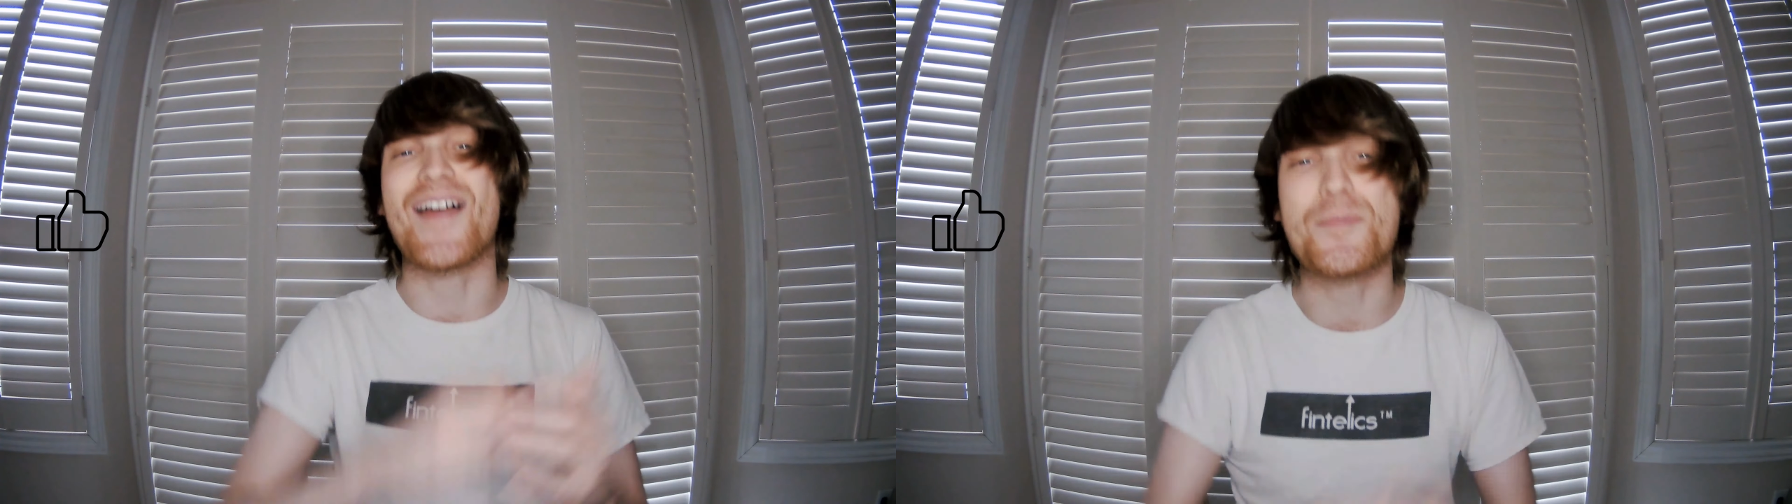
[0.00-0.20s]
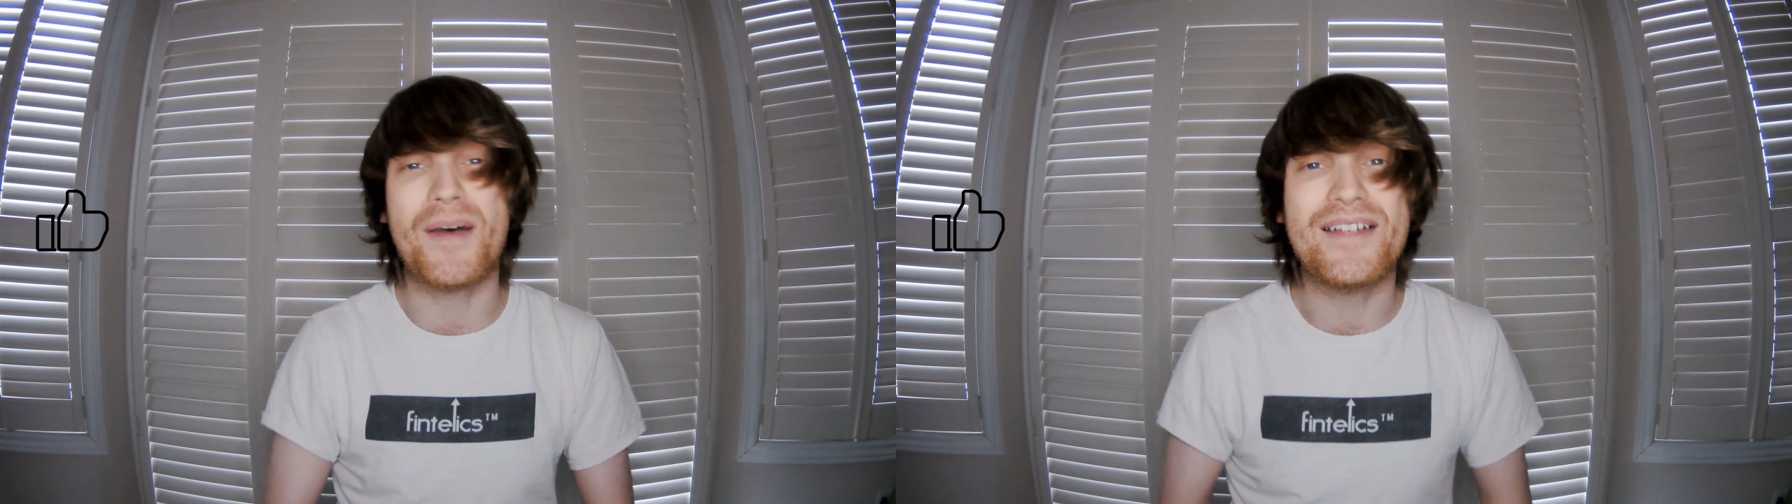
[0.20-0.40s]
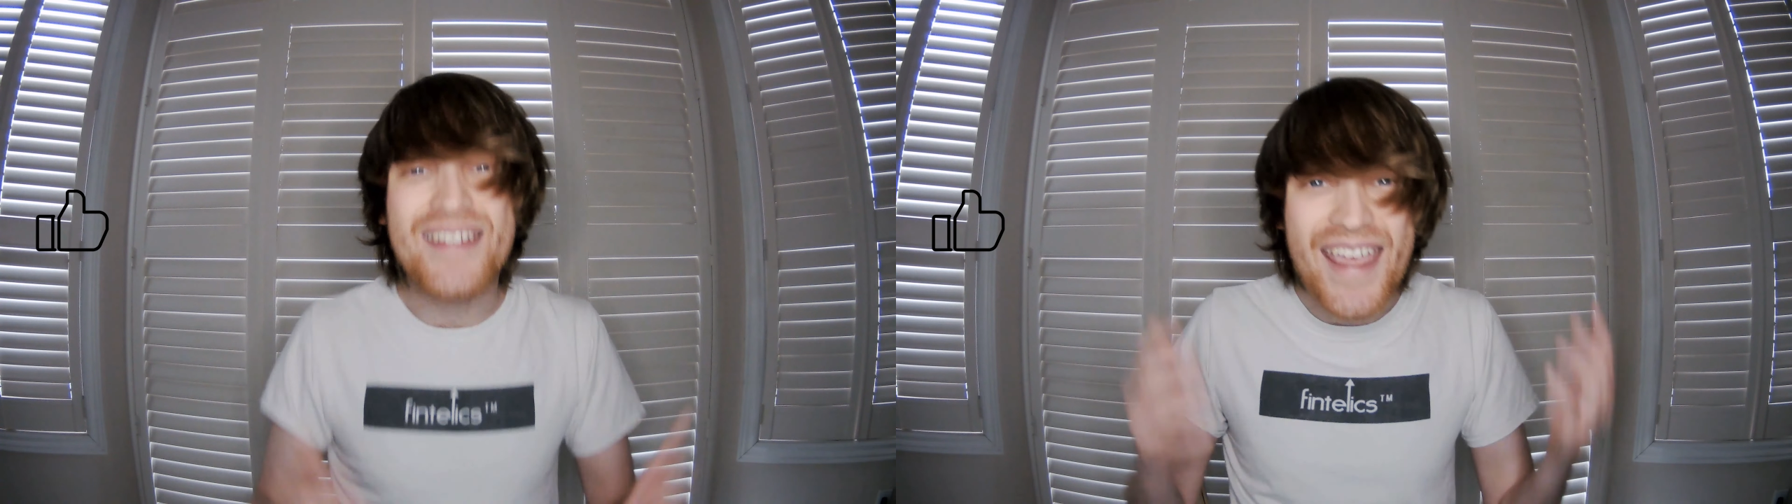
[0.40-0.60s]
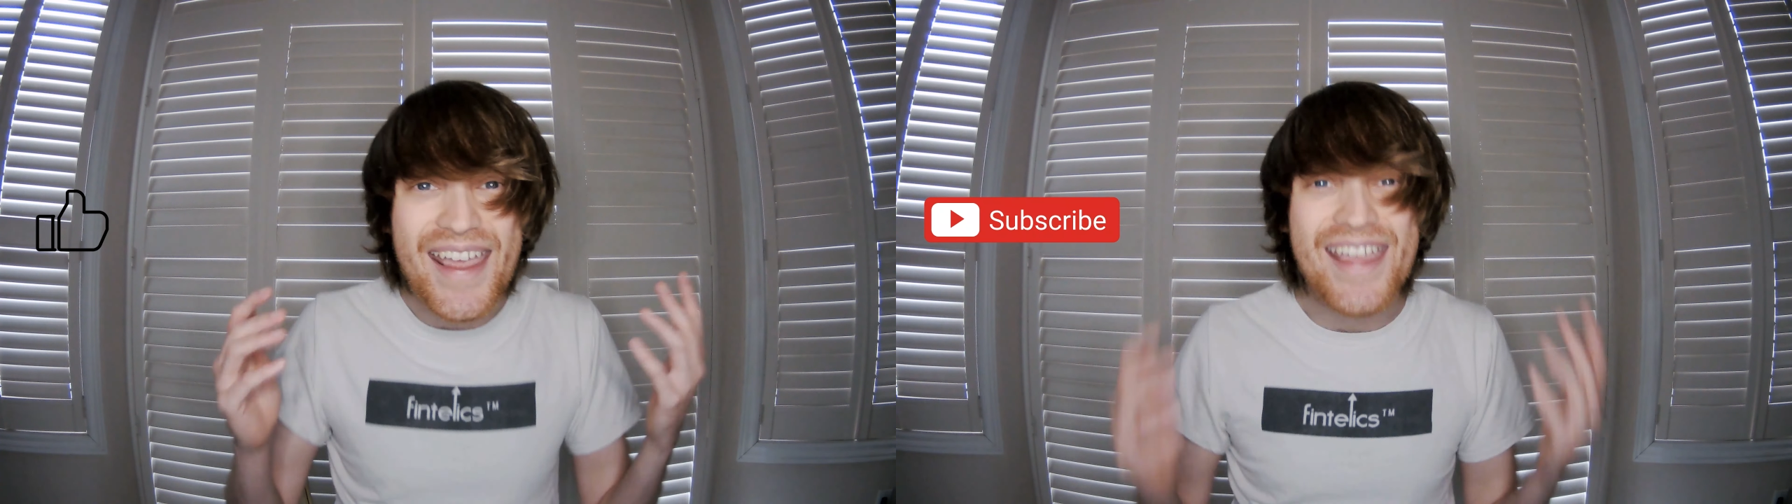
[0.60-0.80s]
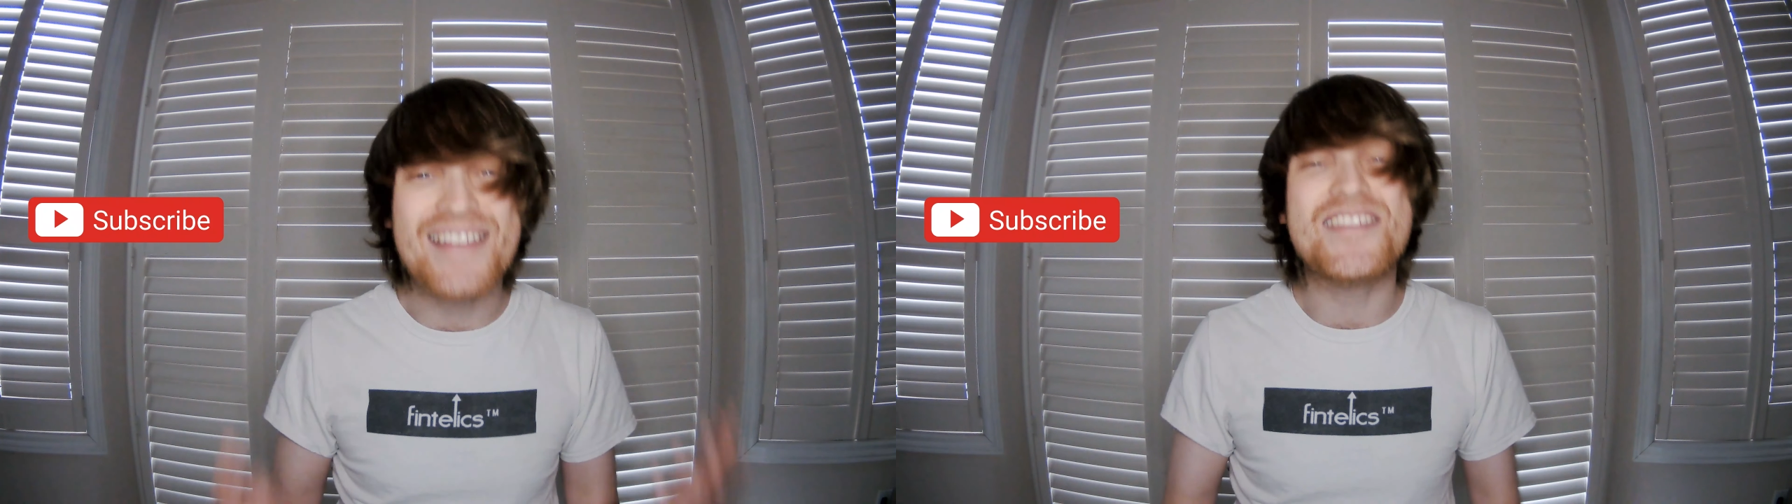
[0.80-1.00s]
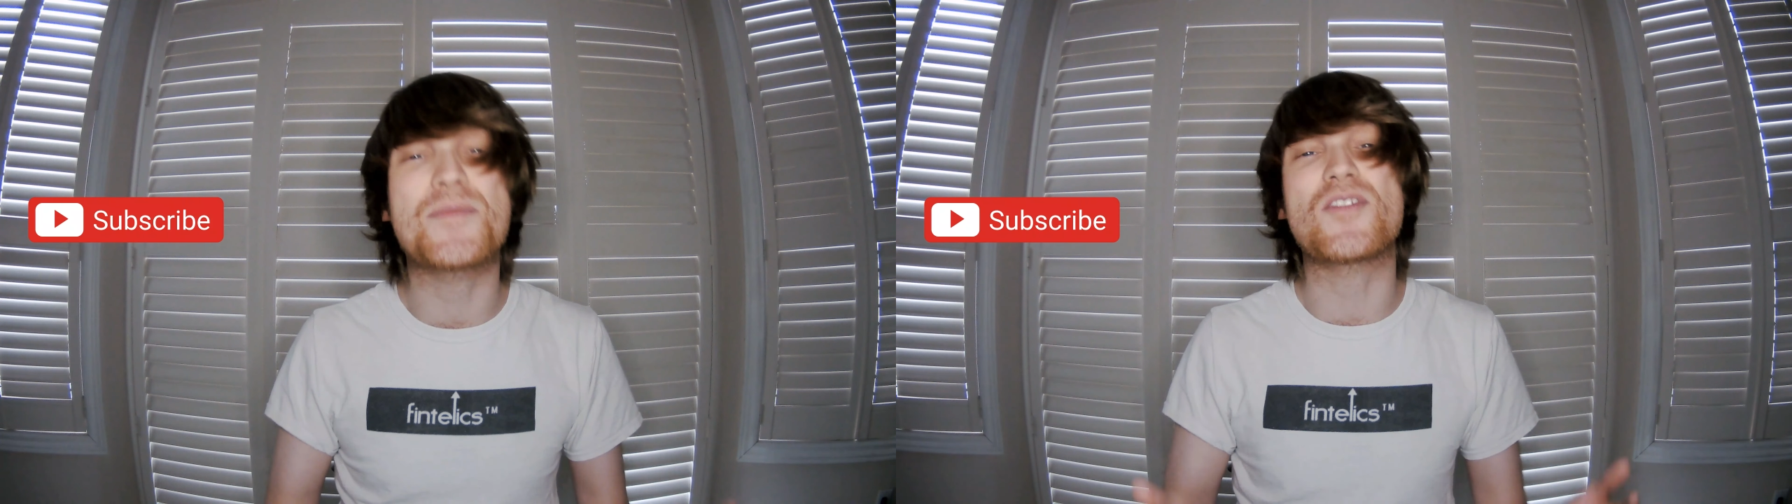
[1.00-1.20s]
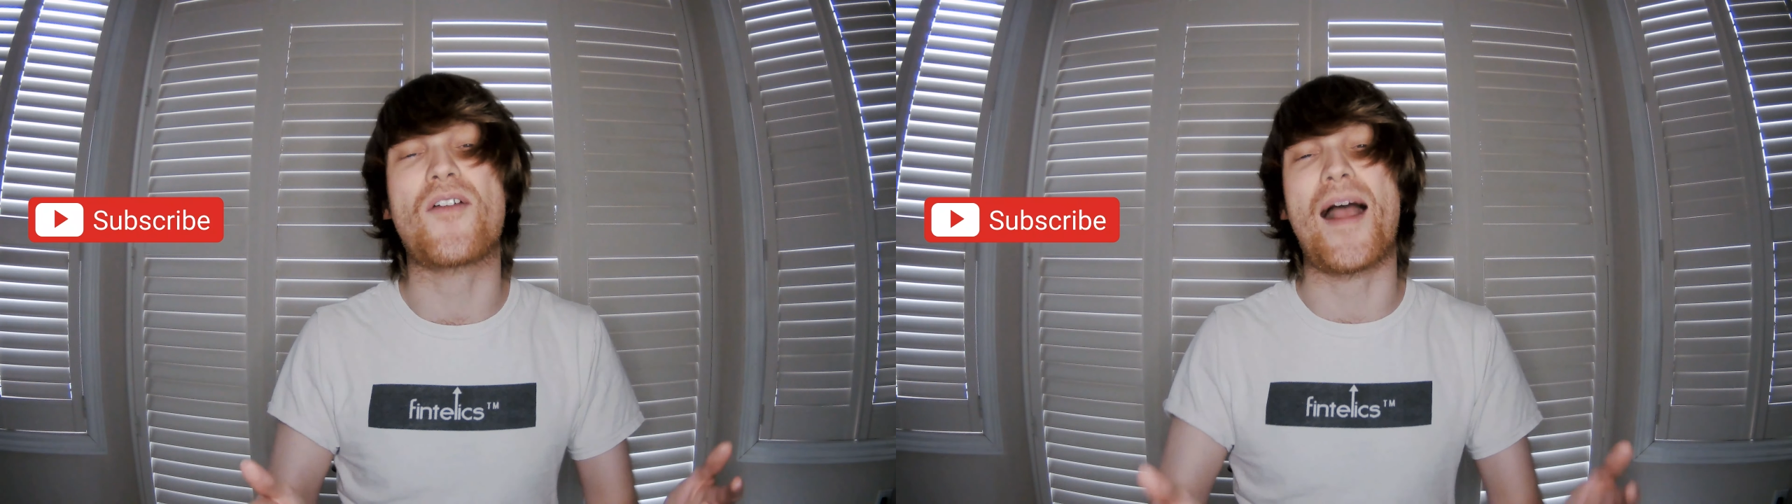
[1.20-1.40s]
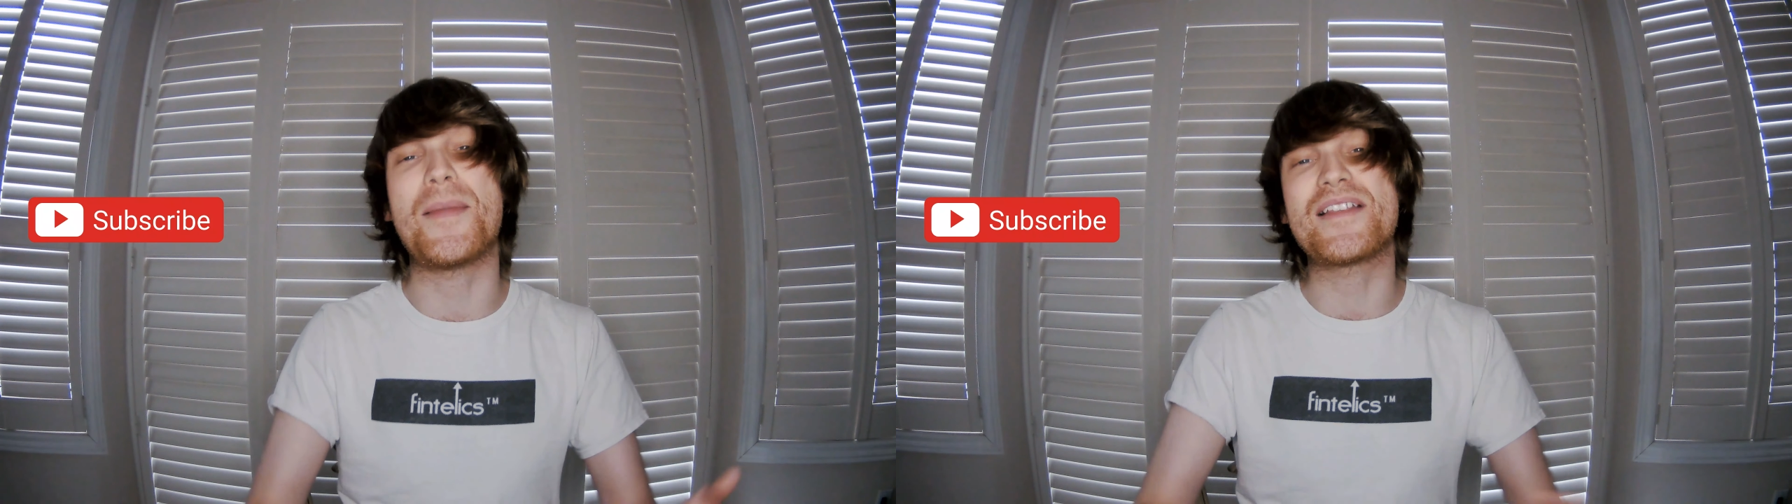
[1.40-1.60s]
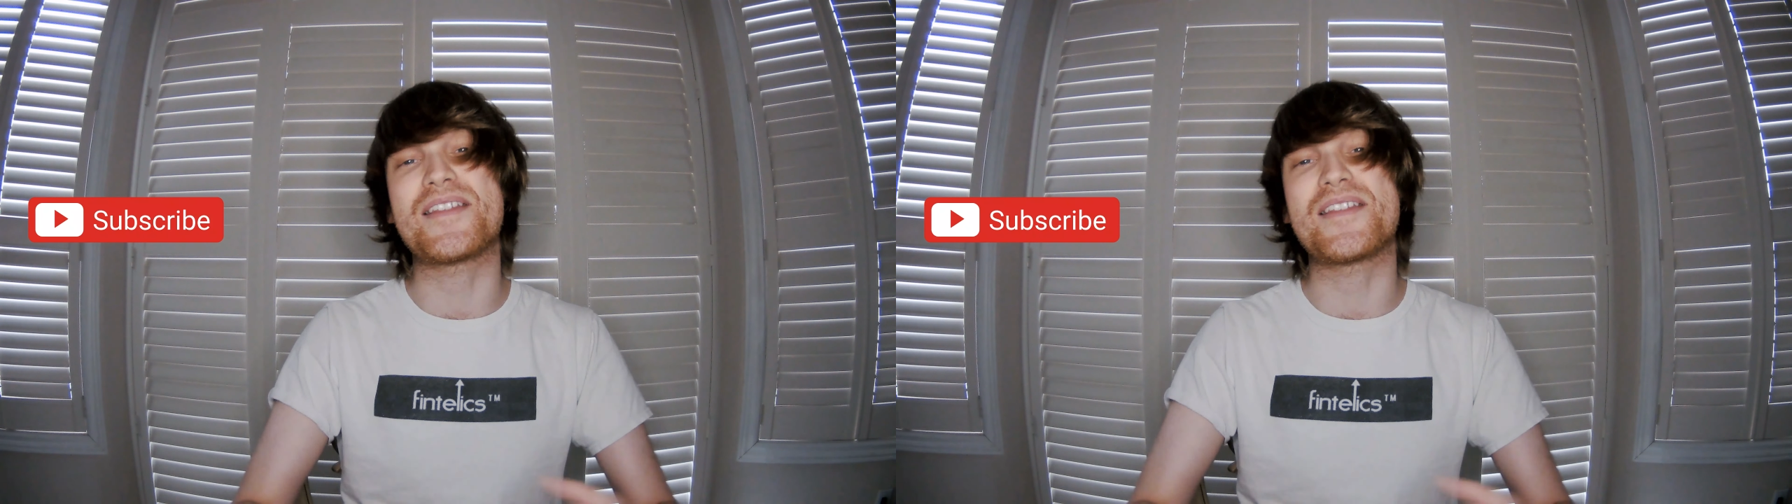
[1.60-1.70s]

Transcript: like button and subscribing